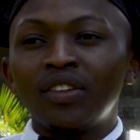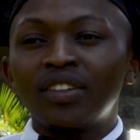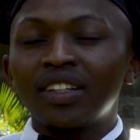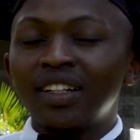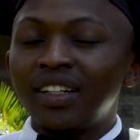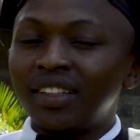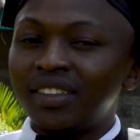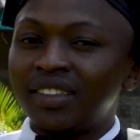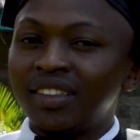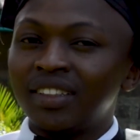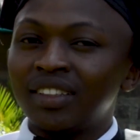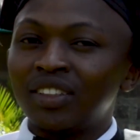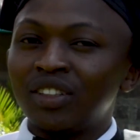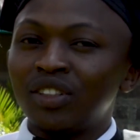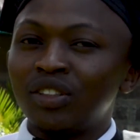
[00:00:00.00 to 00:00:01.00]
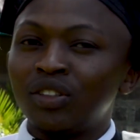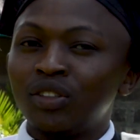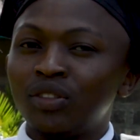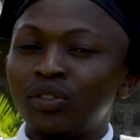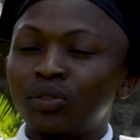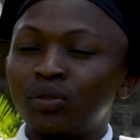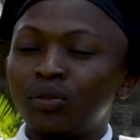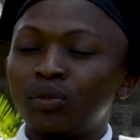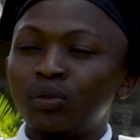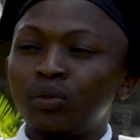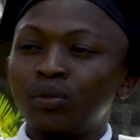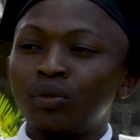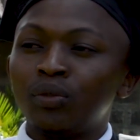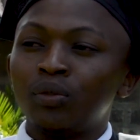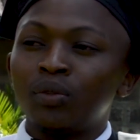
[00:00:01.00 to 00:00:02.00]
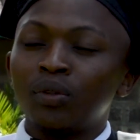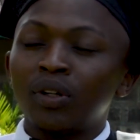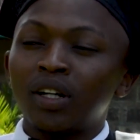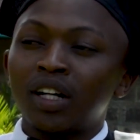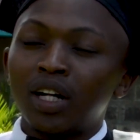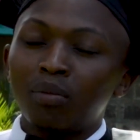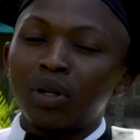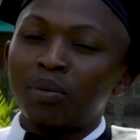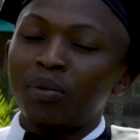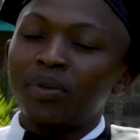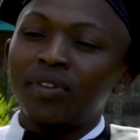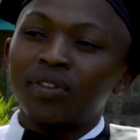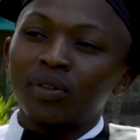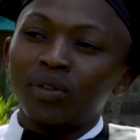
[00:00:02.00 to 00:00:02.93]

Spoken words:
challenged to come up with